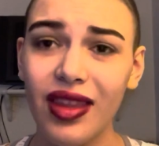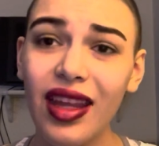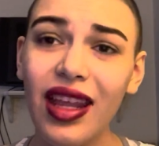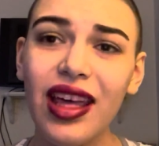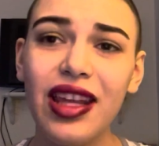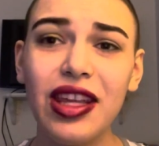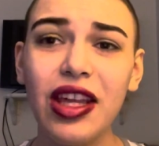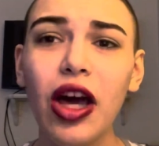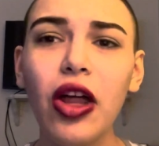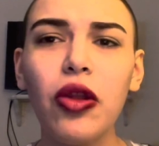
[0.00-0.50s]

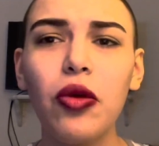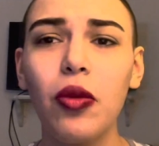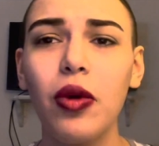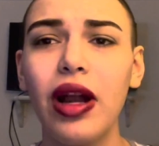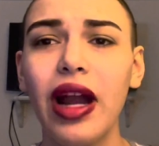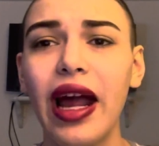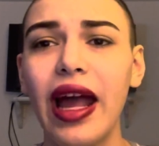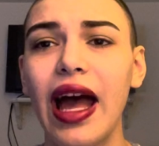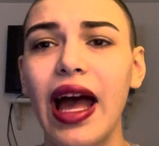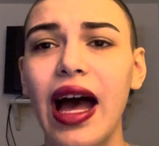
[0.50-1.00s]
And the other one
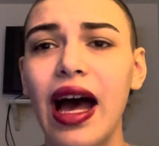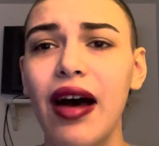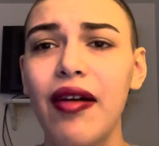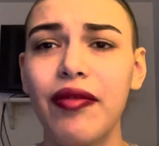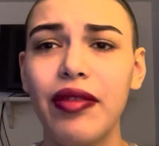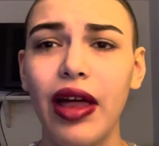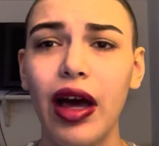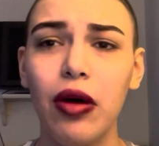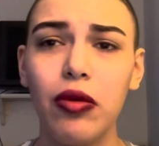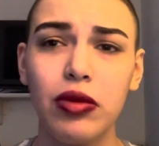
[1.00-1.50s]
I have
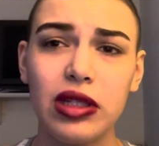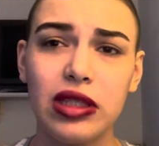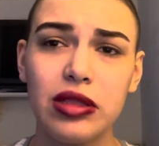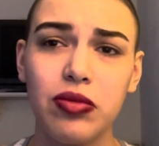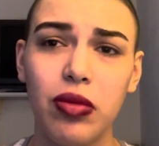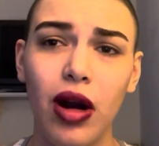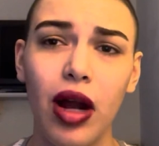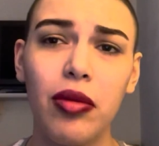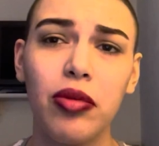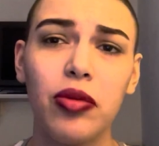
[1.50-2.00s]
that was
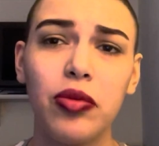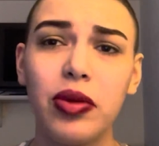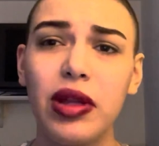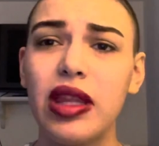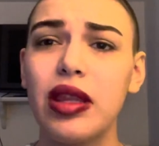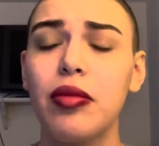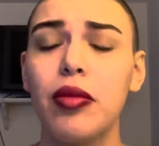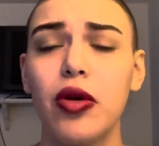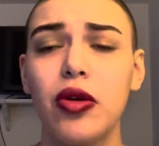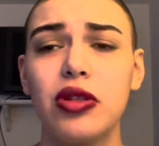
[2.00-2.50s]
probably the
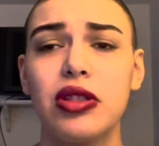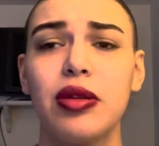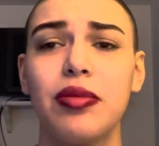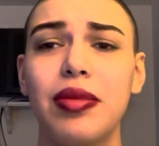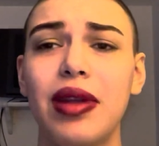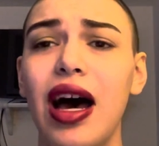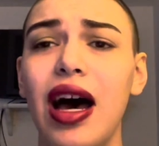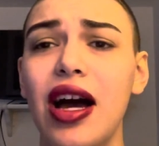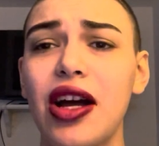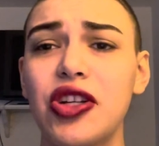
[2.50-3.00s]
most
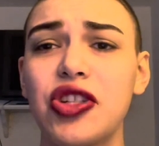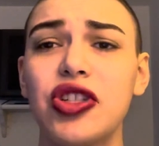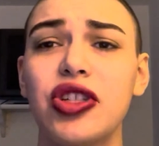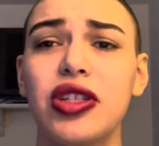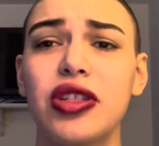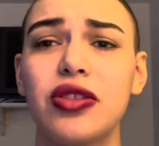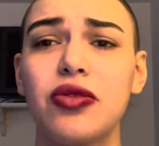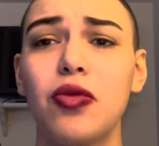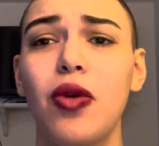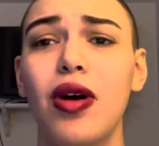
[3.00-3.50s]

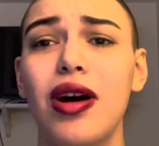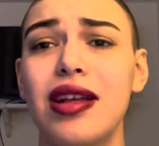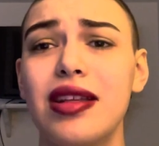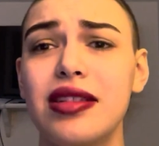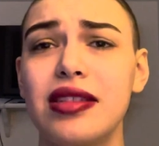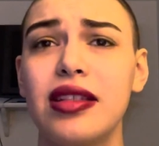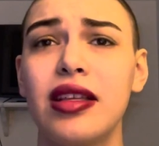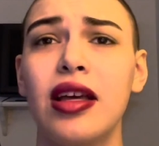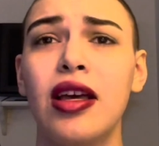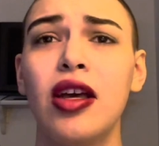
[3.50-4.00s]
obnoxious
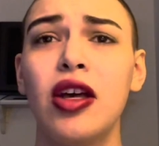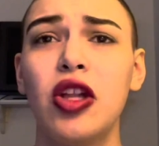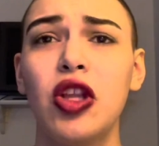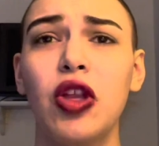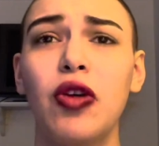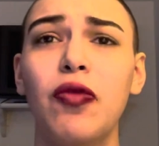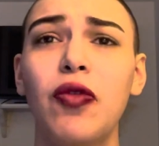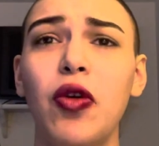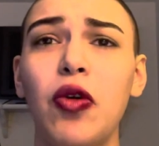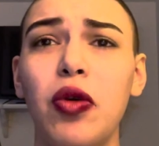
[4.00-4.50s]
was the
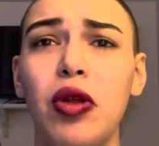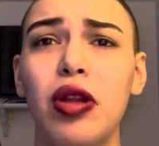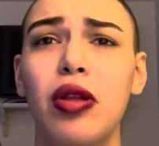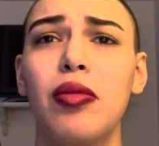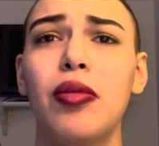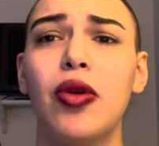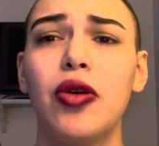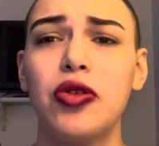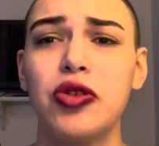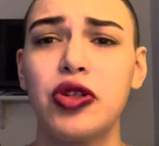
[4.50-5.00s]
focal
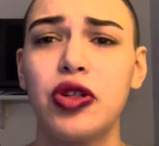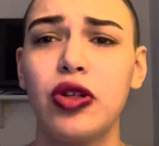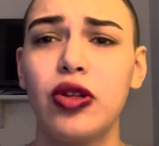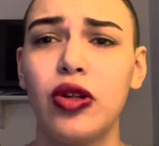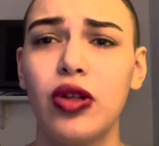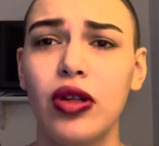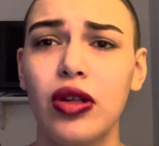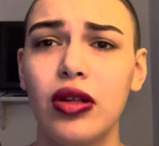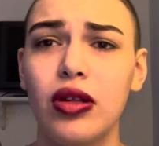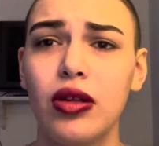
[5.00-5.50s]

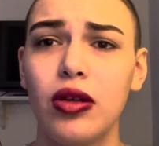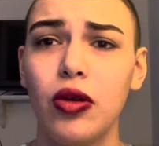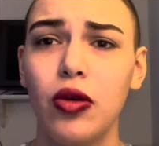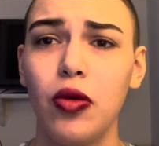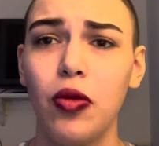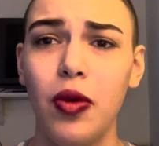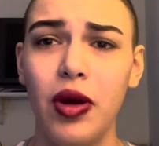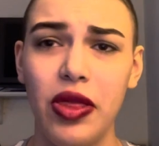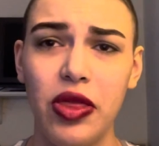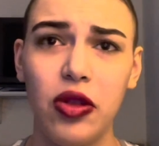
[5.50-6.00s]
emotional
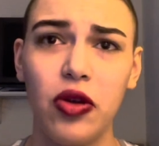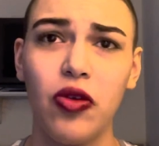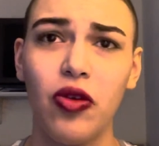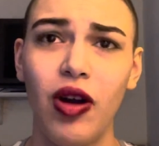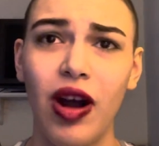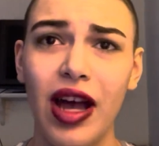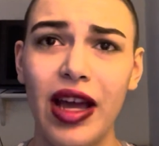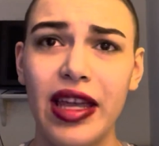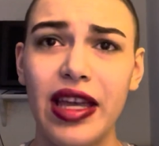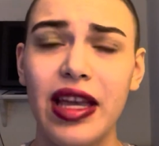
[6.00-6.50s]
with
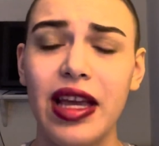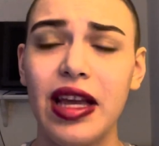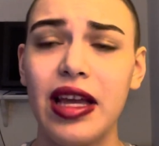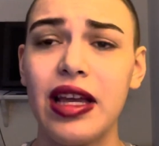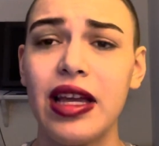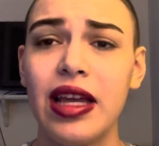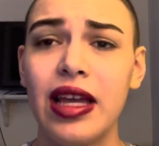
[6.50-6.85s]
crying.